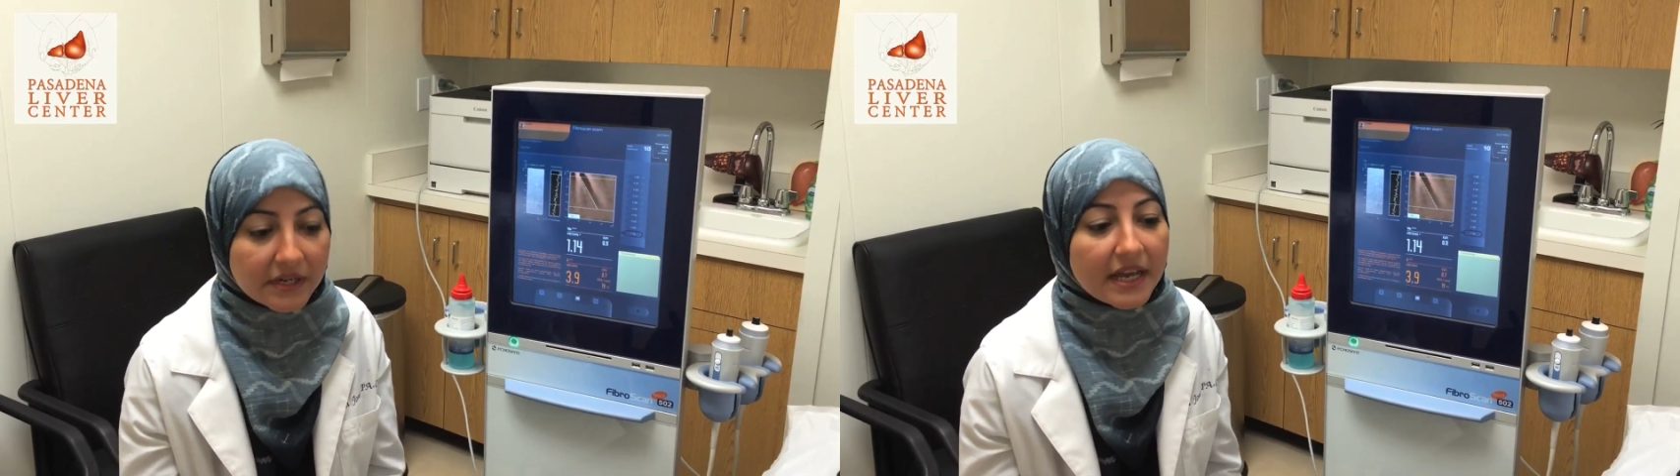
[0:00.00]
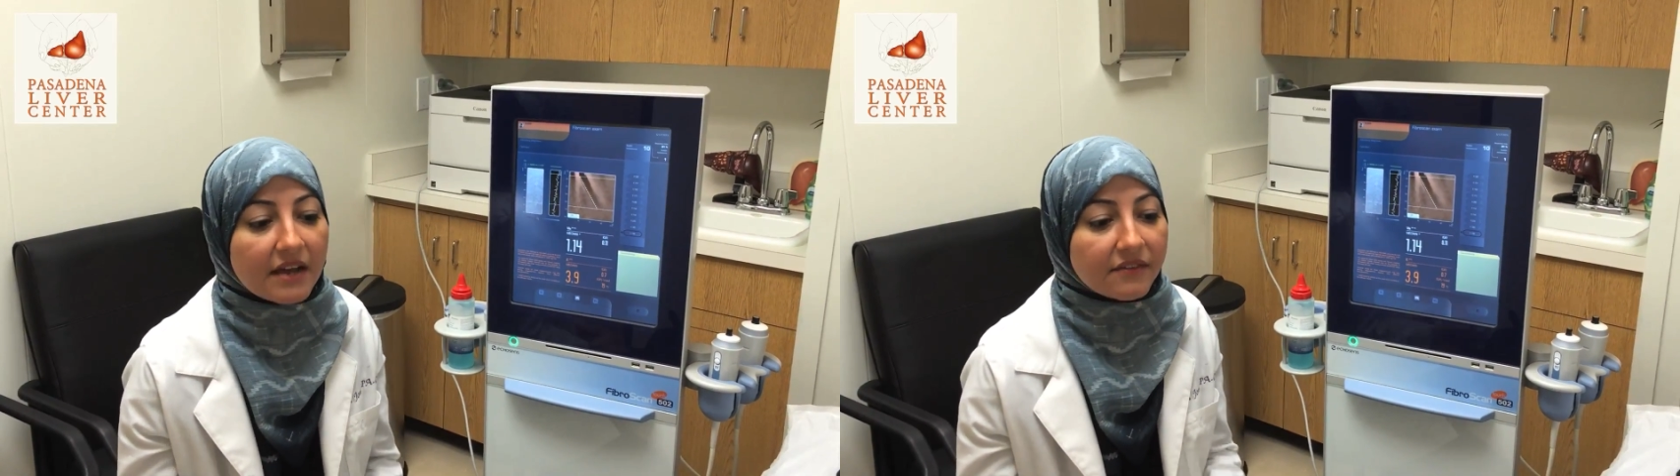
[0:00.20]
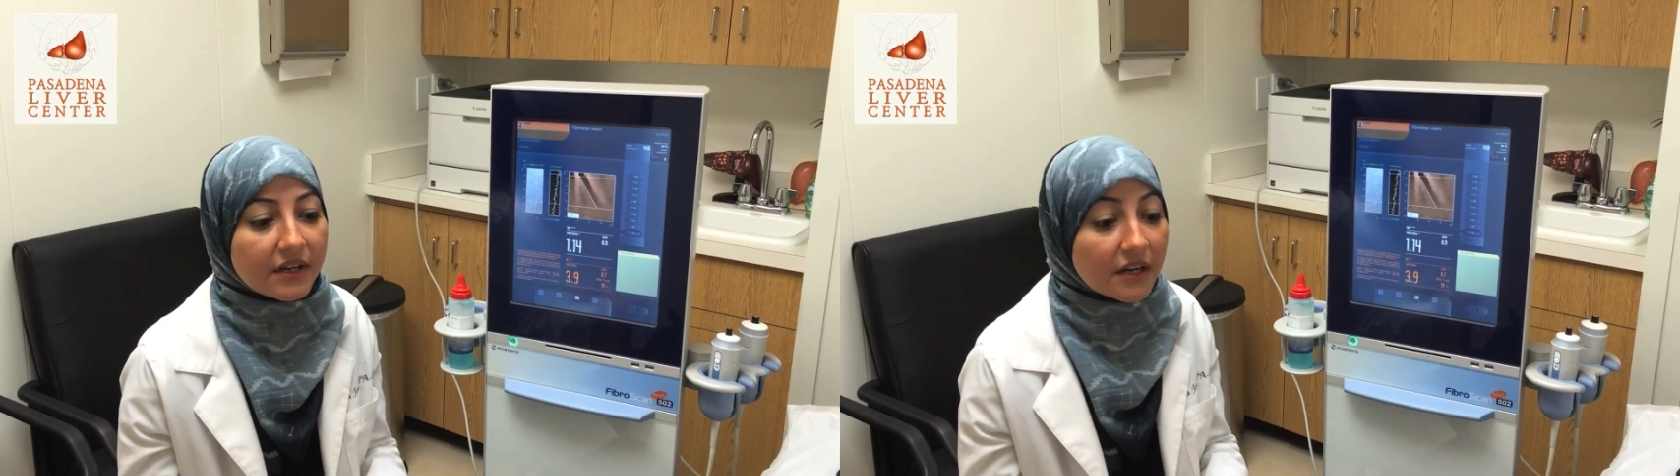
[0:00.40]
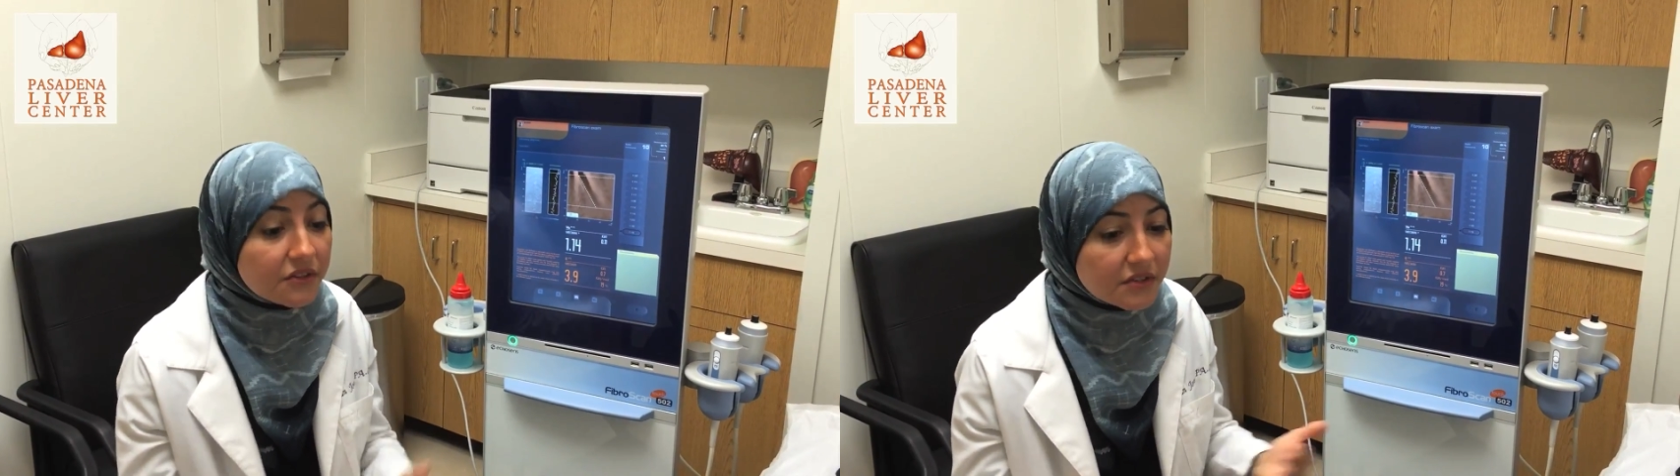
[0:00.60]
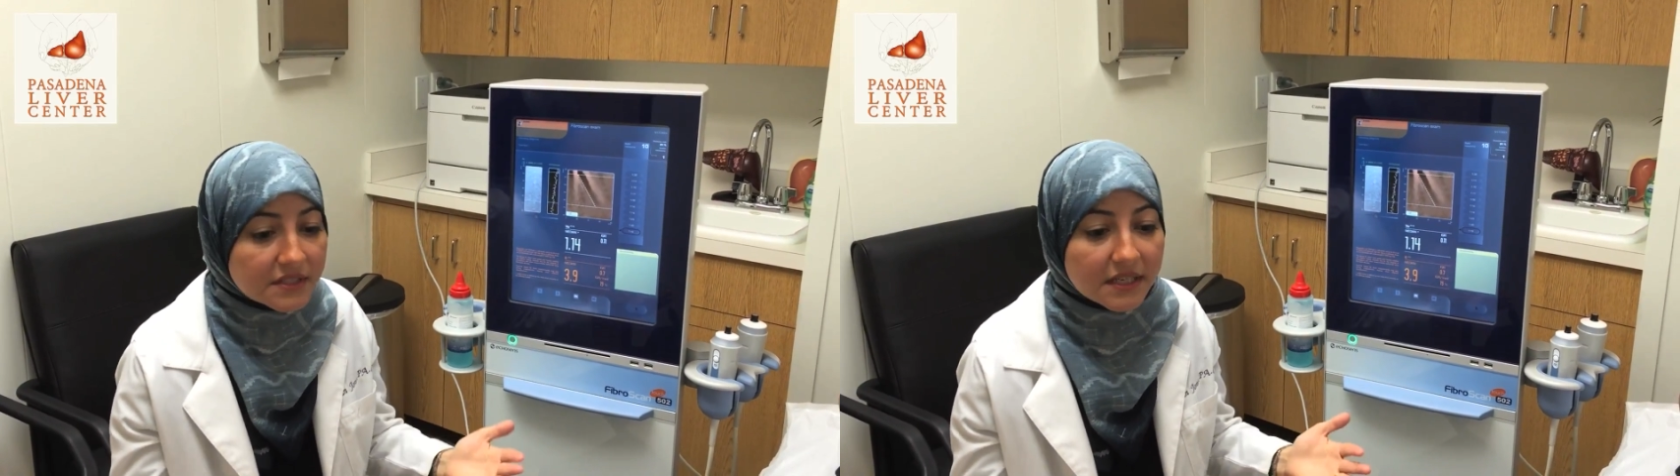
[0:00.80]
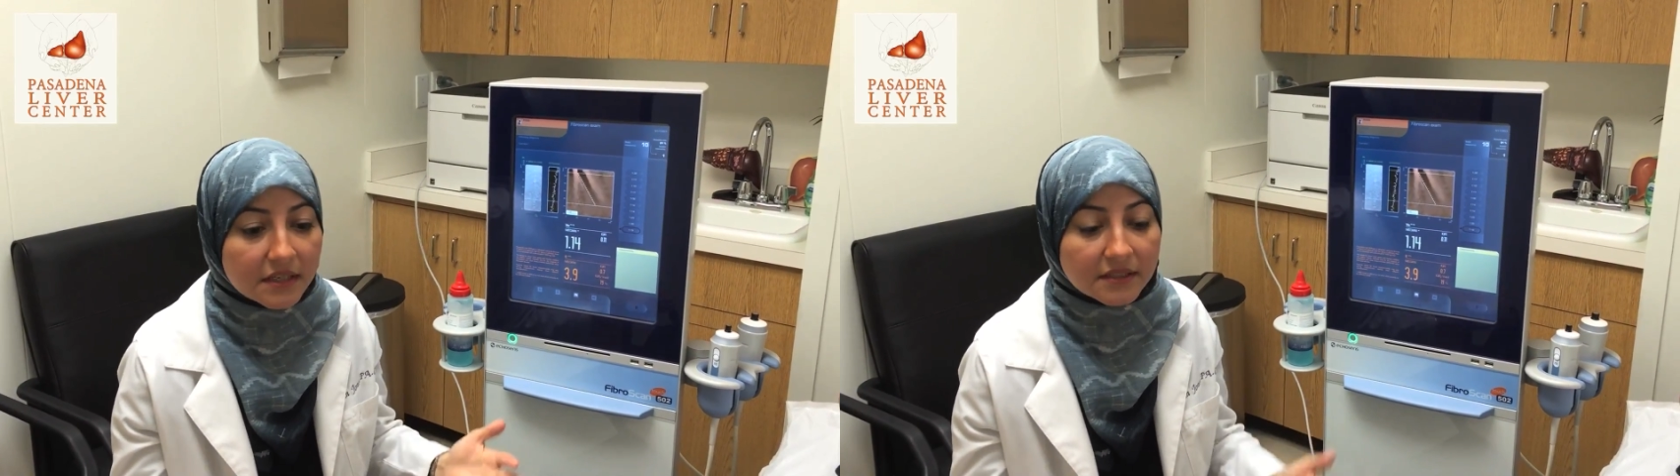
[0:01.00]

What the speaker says: I have another scale